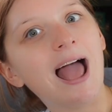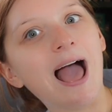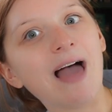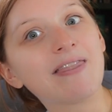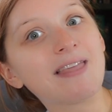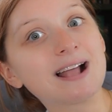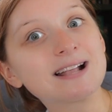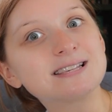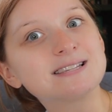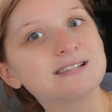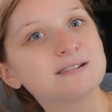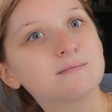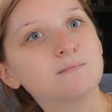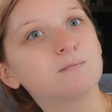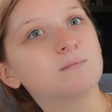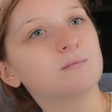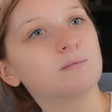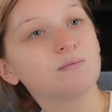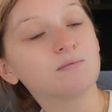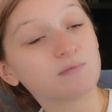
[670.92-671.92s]
And that's
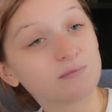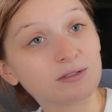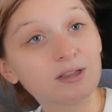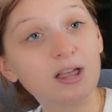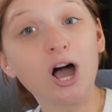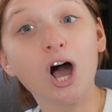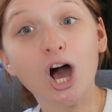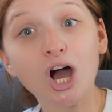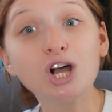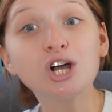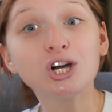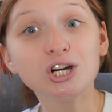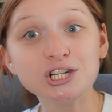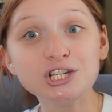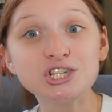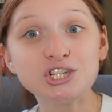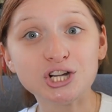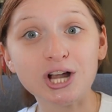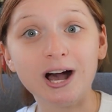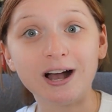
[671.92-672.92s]
a
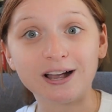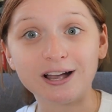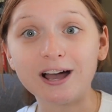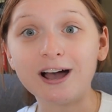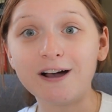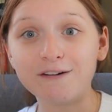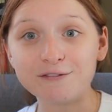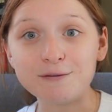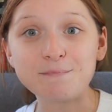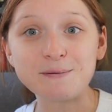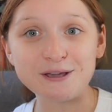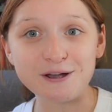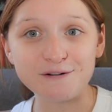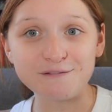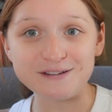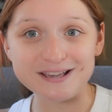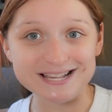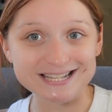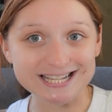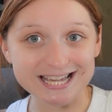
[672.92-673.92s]
good chunk of the
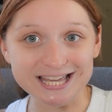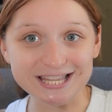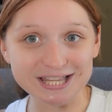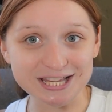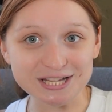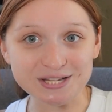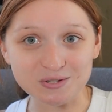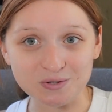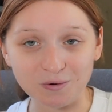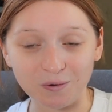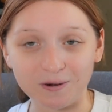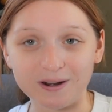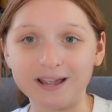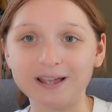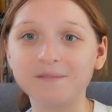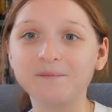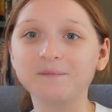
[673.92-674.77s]
POVs in this story.